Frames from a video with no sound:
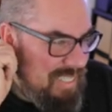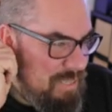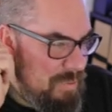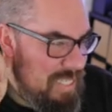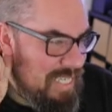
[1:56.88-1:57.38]

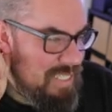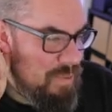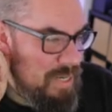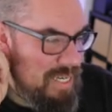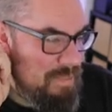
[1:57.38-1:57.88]
Number six,
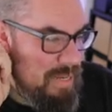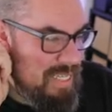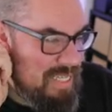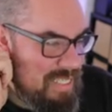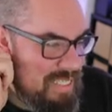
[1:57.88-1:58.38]
aquarium
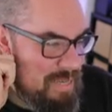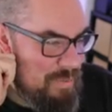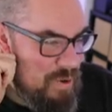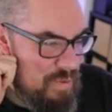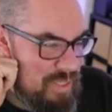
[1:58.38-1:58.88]
maintenance
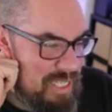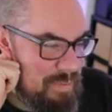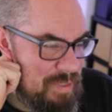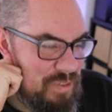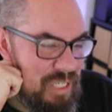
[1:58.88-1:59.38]
tips. Offer
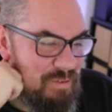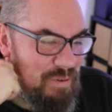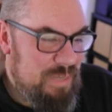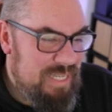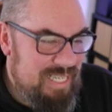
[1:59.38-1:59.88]
tips and tricks
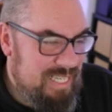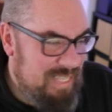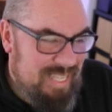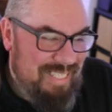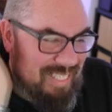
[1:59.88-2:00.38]
for maintaining.
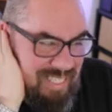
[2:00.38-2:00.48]
That's